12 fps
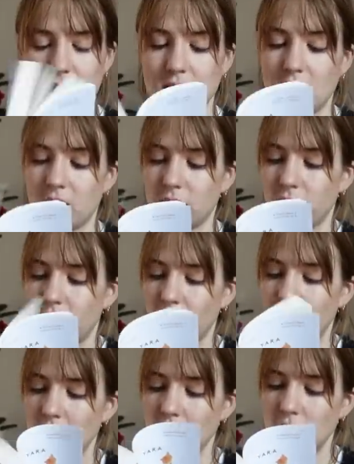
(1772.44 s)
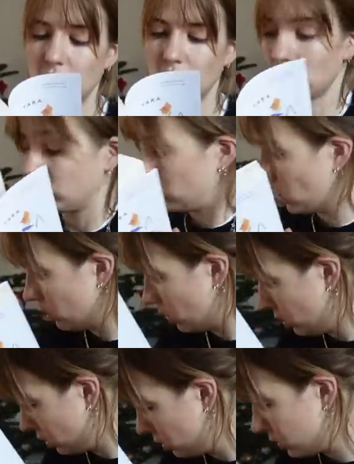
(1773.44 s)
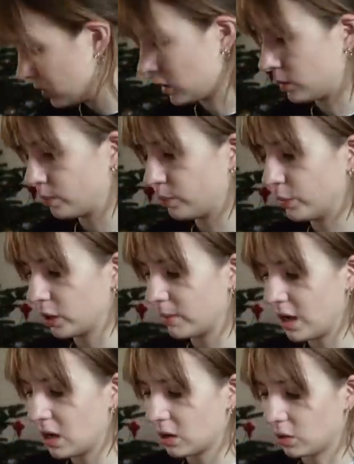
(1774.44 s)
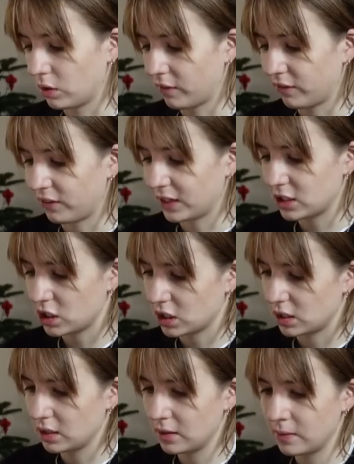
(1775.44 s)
Is it a fiction or not? Oh no, there's a bookmark, or non-fiction.